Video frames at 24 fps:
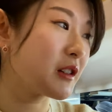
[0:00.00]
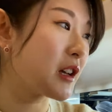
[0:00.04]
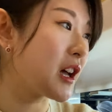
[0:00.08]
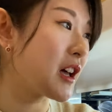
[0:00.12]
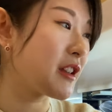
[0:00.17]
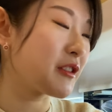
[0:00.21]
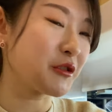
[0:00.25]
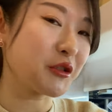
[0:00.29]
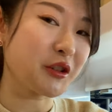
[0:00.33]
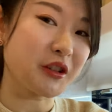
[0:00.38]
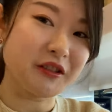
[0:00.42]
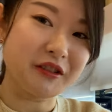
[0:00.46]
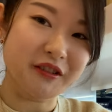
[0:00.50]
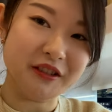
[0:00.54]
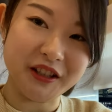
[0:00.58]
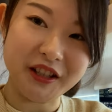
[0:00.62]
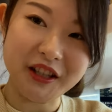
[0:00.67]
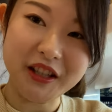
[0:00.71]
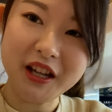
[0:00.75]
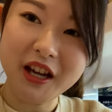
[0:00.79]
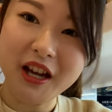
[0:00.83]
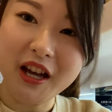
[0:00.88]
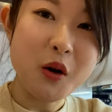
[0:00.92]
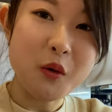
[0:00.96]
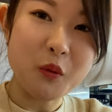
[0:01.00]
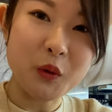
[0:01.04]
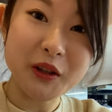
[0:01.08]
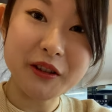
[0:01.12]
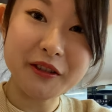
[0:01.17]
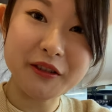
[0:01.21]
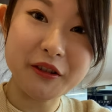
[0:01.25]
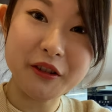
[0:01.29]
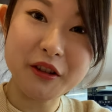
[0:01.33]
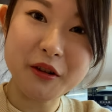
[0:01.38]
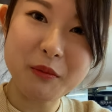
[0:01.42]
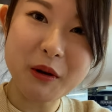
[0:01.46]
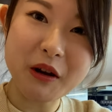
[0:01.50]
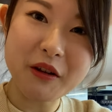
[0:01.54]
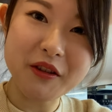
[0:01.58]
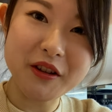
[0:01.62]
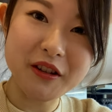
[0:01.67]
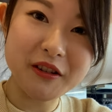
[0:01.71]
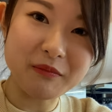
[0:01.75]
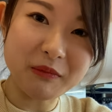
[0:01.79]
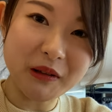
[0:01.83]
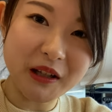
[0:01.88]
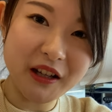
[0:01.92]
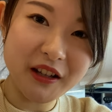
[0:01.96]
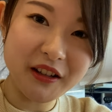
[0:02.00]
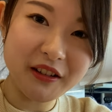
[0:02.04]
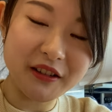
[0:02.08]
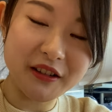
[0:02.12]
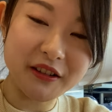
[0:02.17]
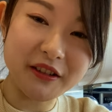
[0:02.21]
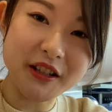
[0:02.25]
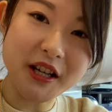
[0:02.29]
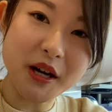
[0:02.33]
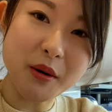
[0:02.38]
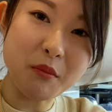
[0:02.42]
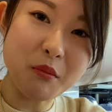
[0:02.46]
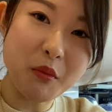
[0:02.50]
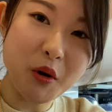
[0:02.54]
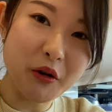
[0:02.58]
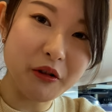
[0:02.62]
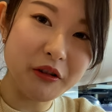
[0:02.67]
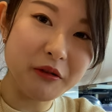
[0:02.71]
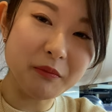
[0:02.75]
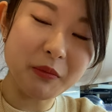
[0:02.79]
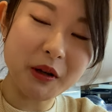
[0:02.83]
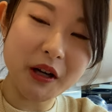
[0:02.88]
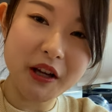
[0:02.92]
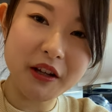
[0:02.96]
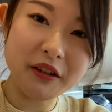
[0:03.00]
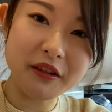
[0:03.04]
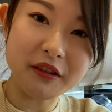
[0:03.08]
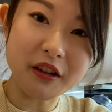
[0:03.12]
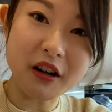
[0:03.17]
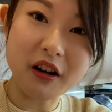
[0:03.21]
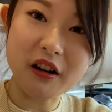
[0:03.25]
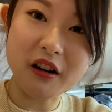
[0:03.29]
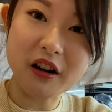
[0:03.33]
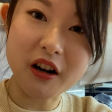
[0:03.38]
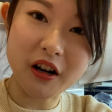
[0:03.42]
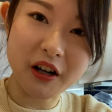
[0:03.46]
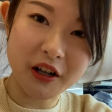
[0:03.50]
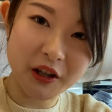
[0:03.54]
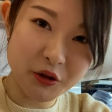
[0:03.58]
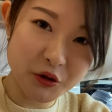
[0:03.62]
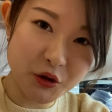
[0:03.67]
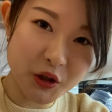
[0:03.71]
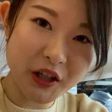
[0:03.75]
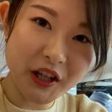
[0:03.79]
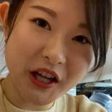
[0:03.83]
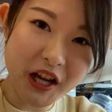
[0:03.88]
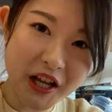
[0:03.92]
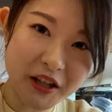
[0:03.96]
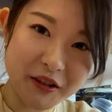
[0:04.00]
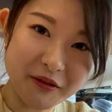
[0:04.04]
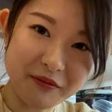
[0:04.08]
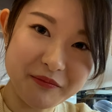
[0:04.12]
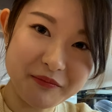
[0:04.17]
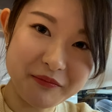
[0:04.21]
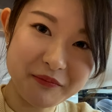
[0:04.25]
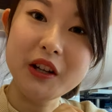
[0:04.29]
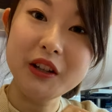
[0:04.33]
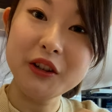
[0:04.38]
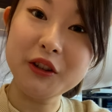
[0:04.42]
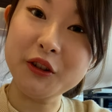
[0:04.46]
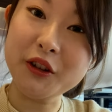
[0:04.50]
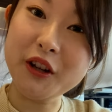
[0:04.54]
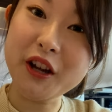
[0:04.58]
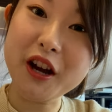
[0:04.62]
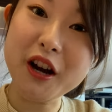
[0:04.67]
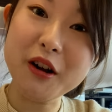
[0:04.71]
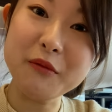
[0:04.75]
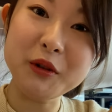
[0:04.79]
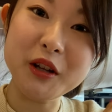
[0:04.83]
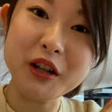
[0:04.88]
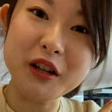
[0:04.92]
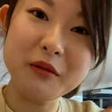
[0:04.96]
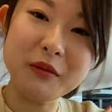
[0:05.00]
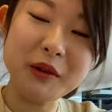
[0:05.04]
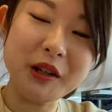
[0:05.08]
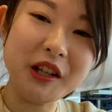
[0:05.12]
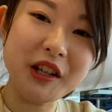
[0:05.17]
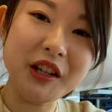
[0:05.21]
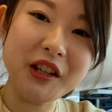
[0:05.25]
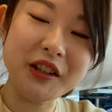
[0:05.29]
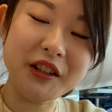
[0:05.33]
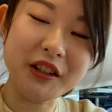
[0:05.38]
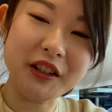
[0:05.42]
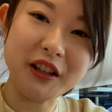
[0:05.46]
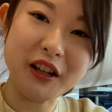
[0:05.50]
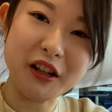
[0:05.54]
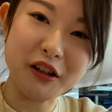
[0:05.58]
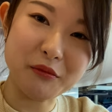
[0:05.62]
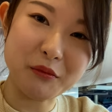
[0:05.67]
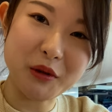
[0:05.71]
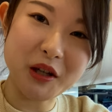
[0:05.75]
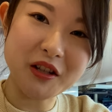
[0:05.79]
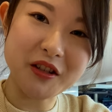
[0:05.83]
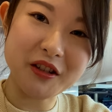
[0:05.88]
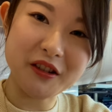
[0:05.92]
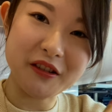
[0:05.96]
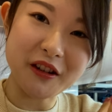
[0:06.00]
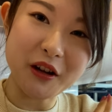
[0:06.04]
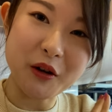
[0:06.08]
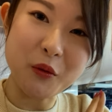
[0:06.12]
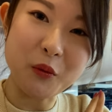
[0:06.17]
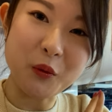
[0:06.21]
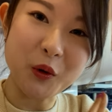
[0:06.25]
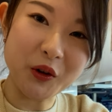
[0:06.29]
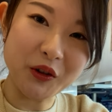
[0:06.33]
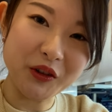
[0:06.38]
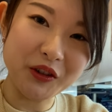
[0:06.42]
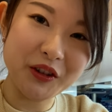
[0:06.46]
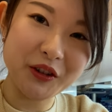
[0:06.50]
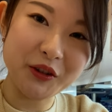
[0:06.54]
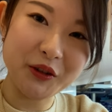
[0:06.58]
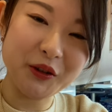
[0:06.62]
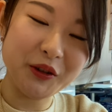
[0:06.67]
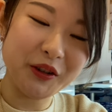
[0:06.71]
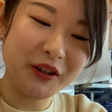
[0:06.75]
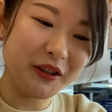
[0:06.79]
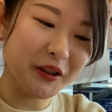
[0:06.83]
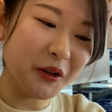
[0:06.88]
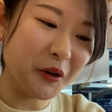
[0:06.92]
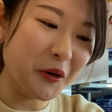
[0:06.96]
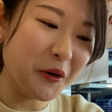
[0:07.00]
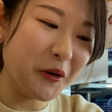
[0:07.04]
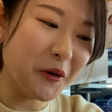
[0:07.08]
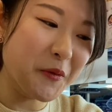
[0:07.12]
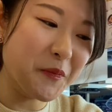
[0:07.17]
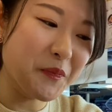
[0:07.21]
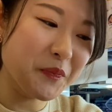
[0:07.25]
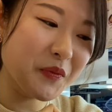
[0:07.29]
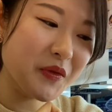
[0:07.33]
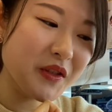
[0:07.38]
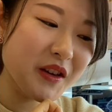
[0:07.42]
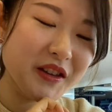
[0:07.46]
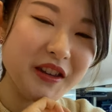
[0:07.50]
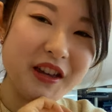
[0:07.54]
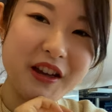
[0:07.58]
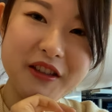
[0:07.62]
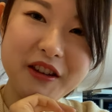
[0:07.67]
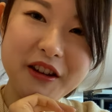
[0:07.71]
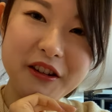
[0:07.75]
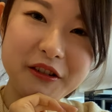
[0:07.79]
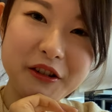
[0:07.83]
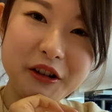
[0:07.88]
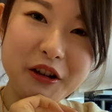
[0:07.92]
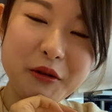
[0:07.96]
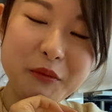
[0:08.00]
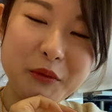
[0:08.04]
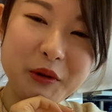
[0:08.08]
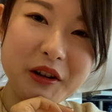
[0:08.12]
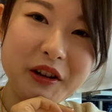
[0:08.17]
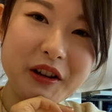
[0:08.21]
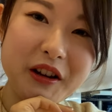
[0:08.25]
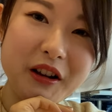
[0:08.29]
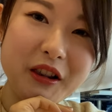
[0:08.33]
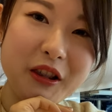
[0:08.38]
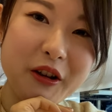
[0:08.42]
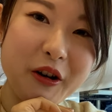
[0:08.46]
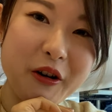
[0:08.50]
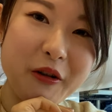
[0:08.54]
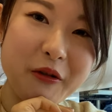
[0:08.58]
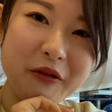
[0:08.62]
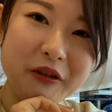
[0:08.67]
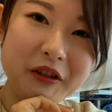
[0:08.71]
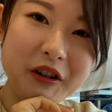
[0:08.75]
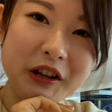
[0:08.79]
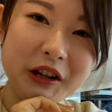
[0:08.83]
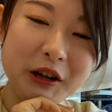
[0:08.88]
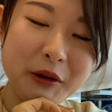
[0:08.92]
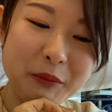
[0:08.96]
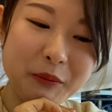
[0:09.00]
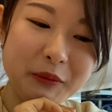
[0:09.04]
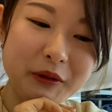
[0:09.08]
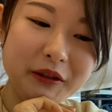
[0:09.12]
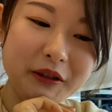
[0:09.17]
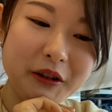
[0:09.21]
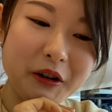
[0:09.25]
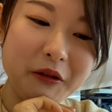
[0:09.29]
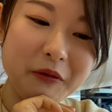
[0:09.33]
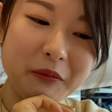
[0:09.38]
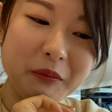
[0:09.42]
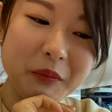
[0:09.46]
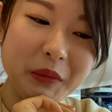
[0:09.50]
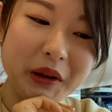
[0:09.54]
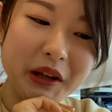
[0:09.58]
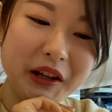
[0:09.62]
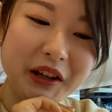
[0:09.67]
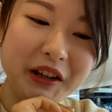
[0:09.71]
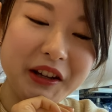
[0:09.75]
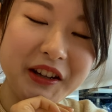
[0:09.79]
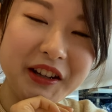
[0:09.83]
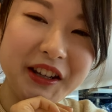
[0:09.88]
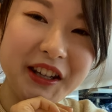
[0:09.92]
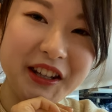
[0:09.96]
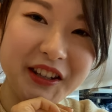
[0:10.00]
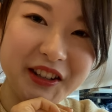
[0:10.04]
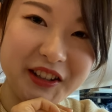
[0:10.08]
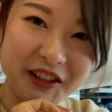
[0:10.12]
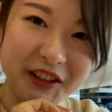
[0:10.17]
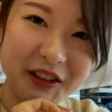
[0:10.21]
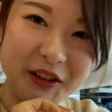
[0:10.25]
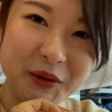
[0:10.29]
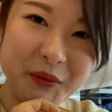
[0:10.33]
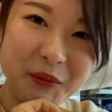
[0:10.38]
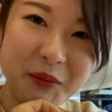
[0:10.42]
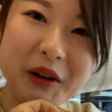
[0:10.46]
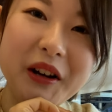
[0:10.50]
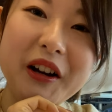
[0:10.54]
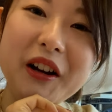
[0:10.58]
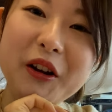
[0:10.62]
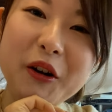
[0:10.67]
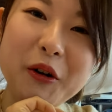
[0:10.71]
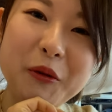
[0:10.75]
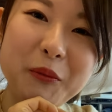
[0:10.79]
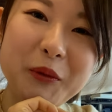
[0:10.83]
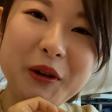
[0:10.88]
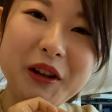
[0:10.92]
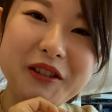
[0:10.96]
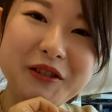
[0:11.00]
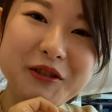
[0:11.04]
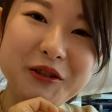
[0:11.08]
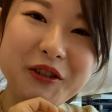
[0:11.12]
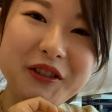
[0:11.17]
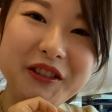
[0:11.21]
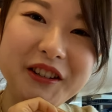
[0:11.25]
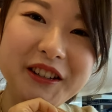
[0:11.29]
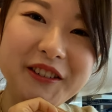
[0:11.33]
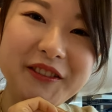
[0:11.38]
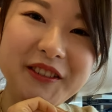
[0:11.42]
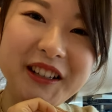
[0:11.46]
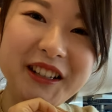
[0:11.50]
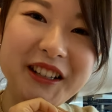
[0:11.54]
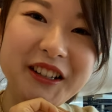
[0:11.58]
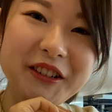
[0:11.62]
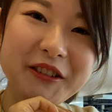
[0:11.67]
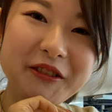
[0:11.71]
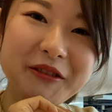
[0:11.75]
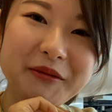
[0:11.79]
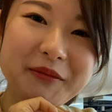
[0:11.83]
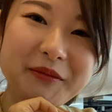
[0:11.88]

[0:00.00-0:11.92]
As you can see, what's good about this place is that most plates are 100 yen. Today I'm gonna be eating as much as I want to, so yeah, there's gonna be a lot of clips of me eating, but I hope you enjoyed this video.